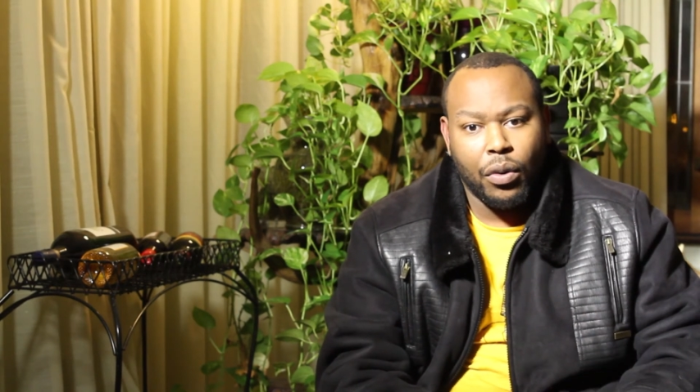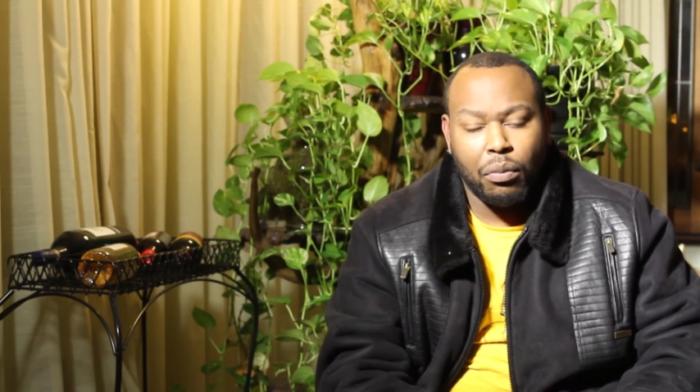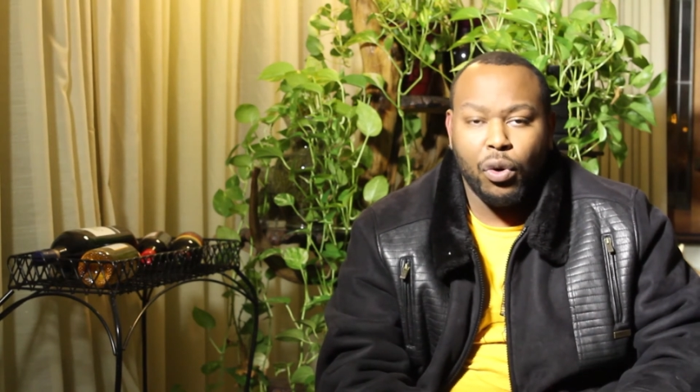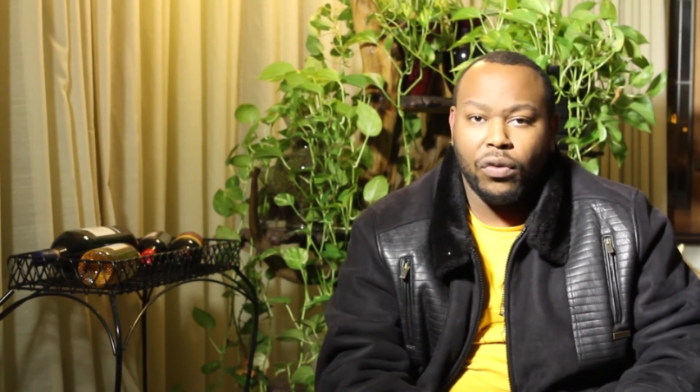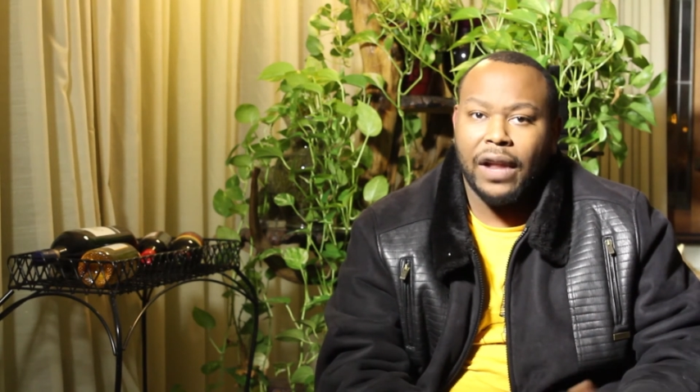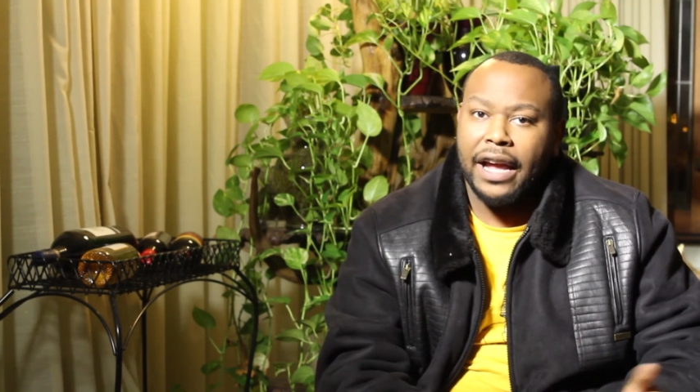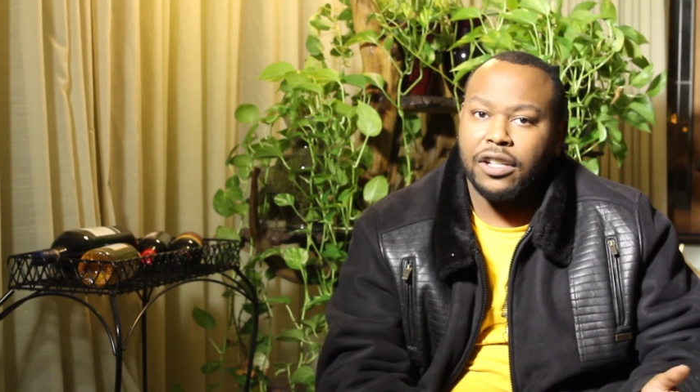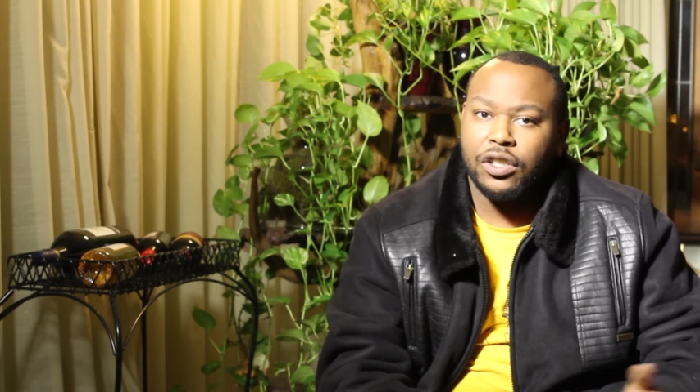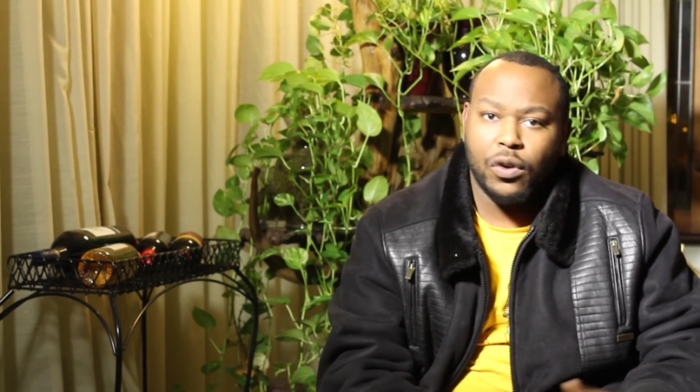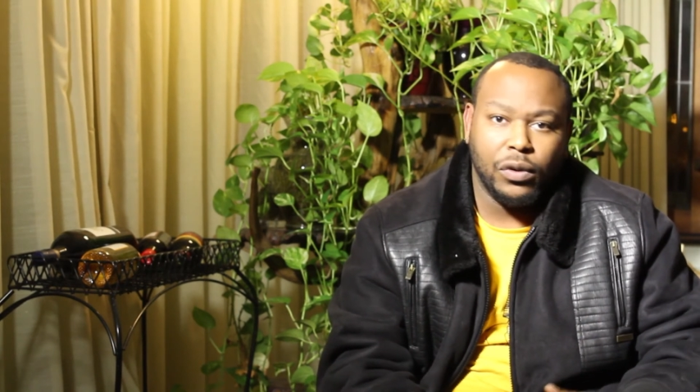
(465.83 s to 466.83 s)
move like a
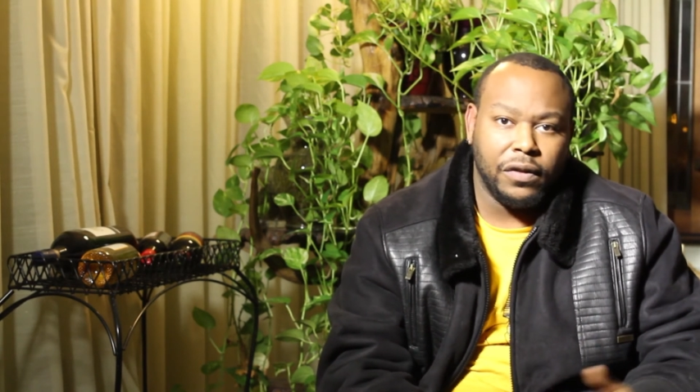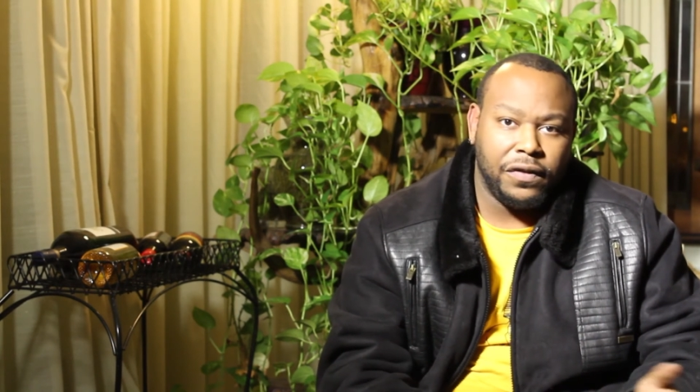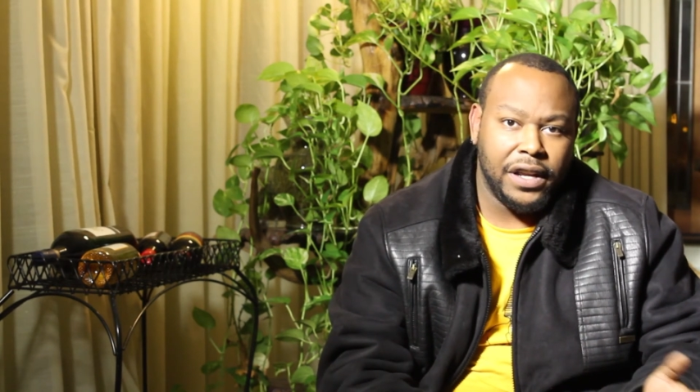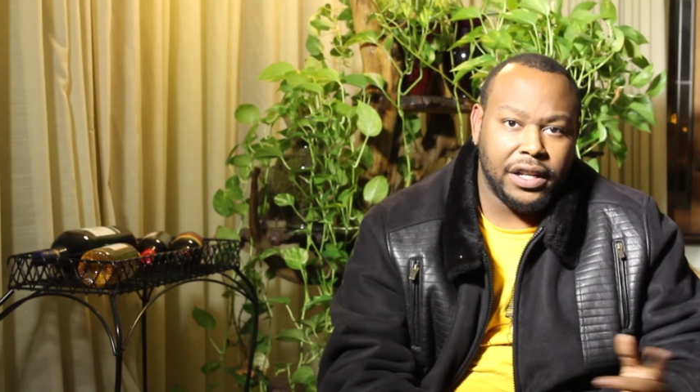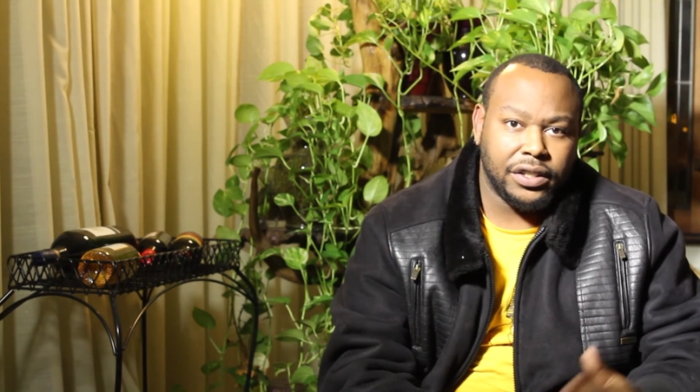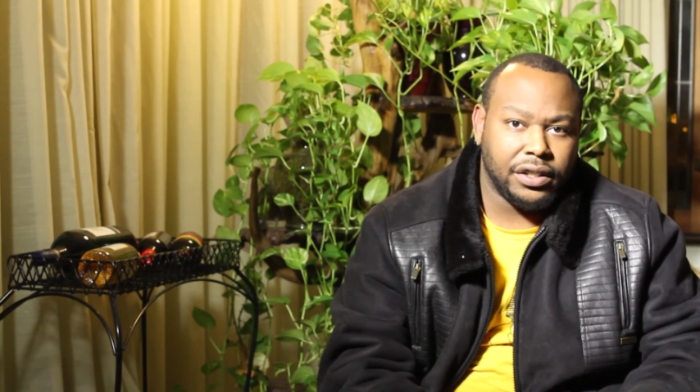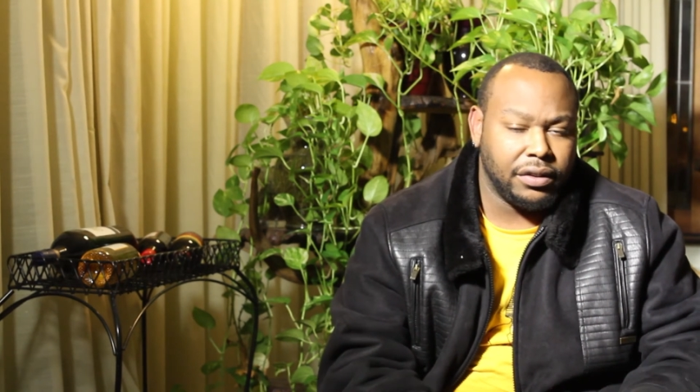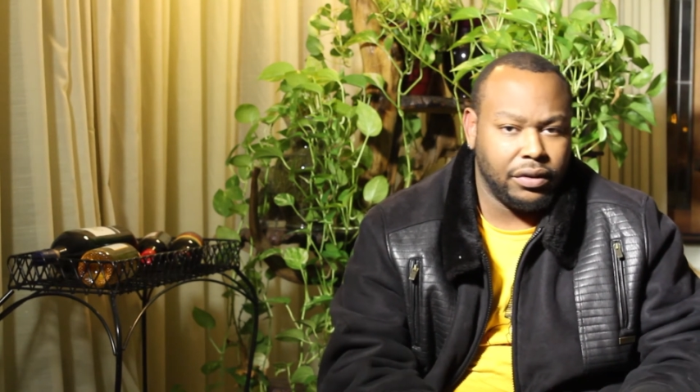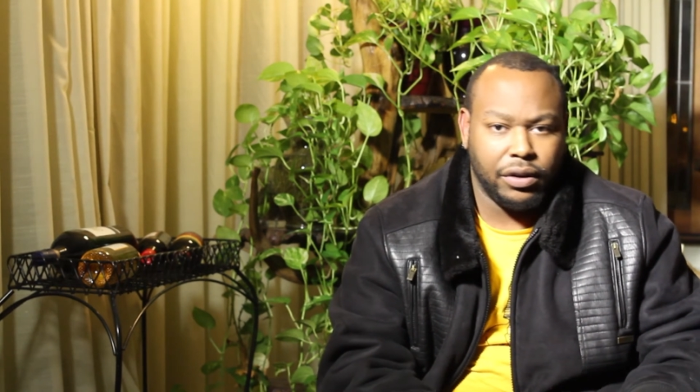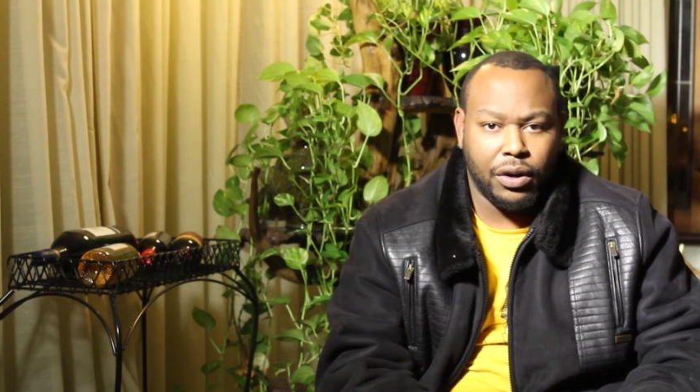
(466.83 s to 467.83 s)
school of fish.